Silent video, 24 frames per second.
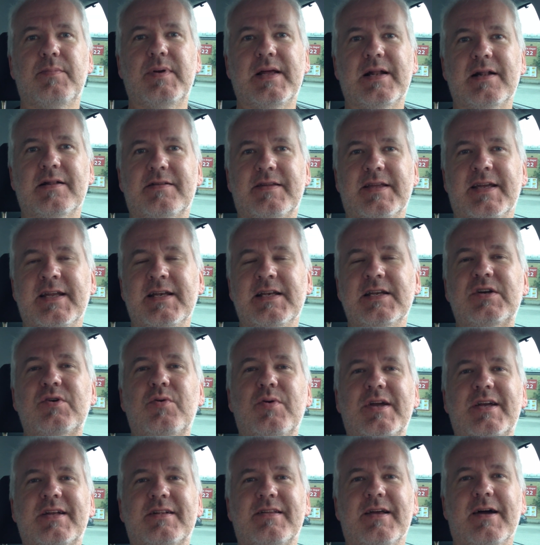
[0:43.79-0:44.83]
built-in
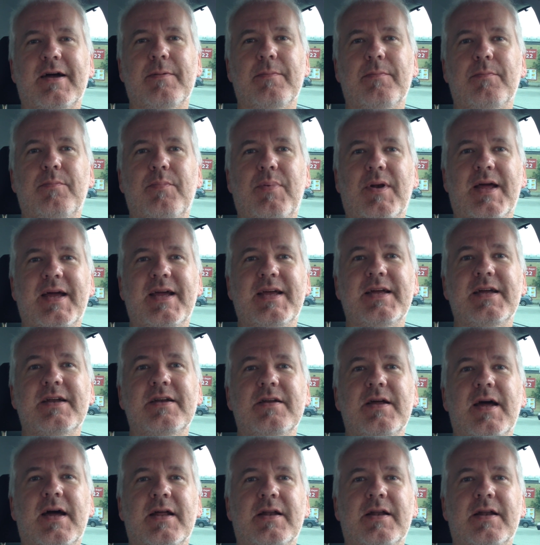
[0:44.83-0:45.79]
QuickTime player